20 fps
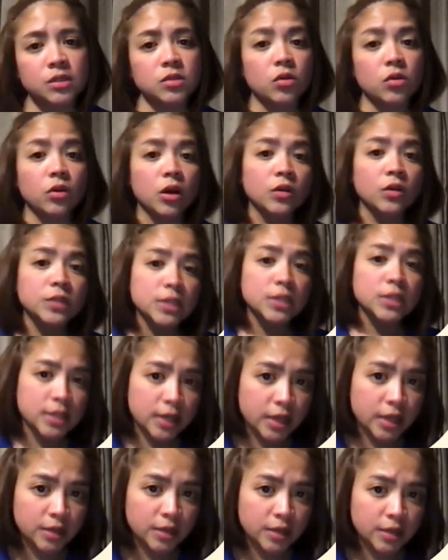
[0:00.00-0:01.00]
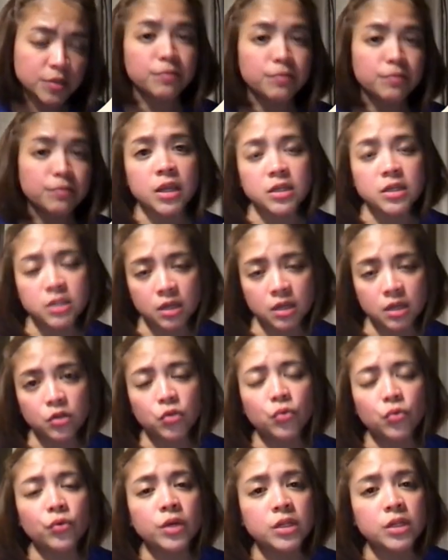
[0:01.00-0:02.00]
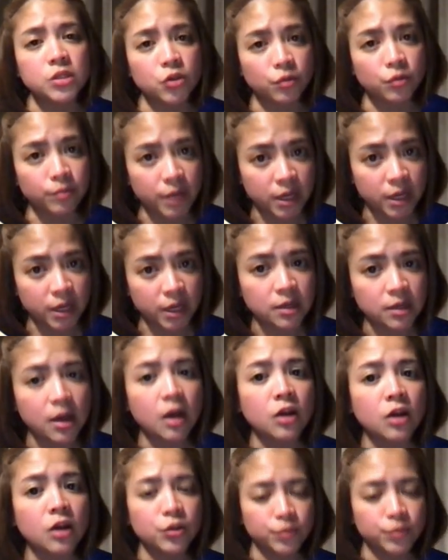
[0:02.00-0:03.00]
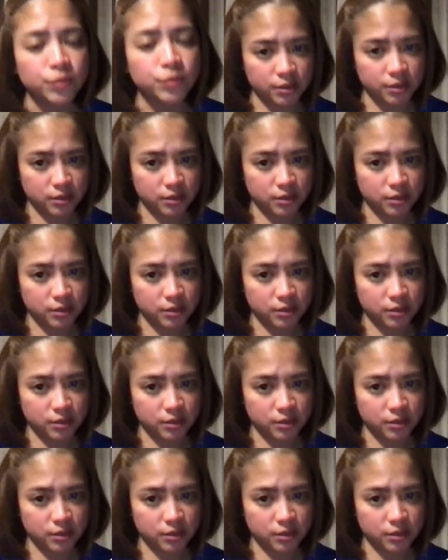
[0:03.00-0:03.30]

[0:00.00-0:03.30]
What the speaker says: or counterclaims made towards your main argument.